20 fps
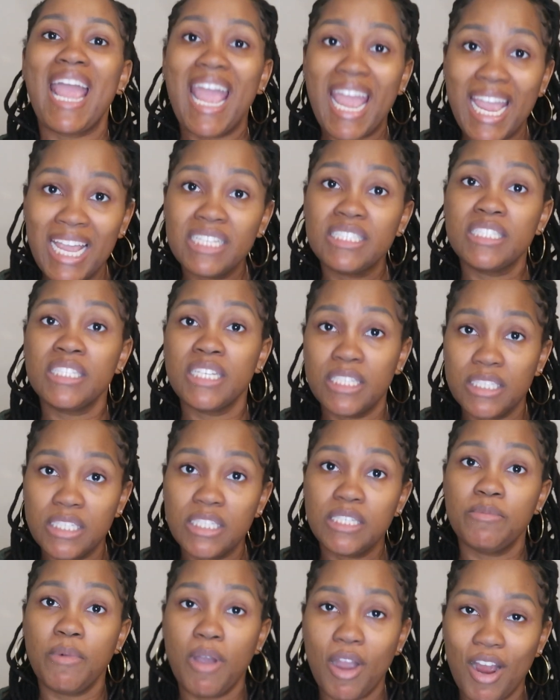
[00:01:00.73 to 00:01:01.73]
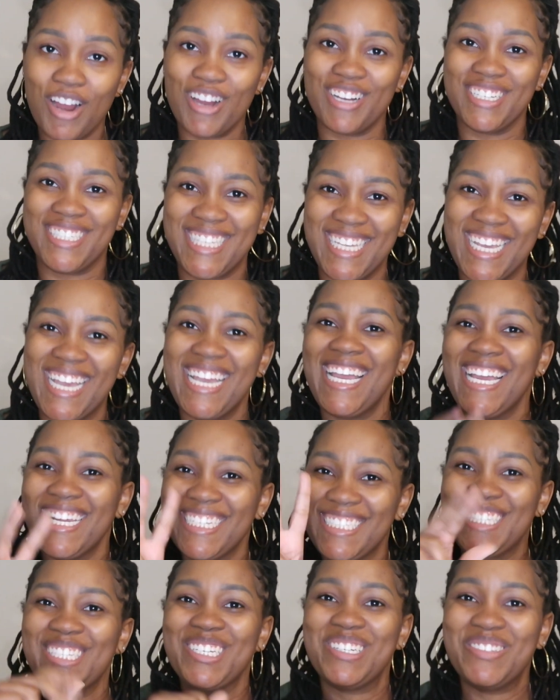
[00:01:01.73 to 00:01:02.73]
8 Scentsy bars
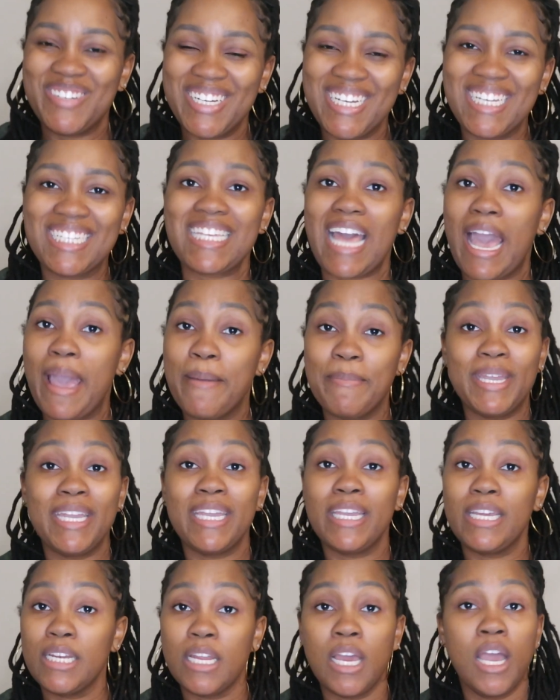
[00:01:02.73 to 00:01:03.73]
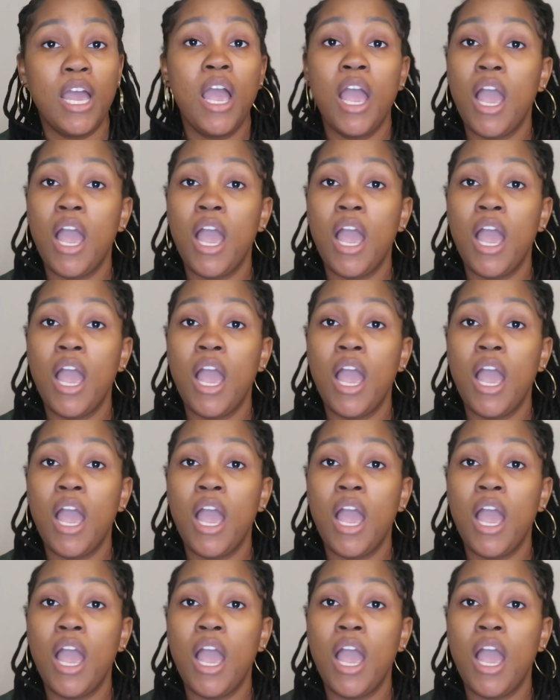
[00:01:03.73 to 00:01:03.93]
in 2 weeks. I mean,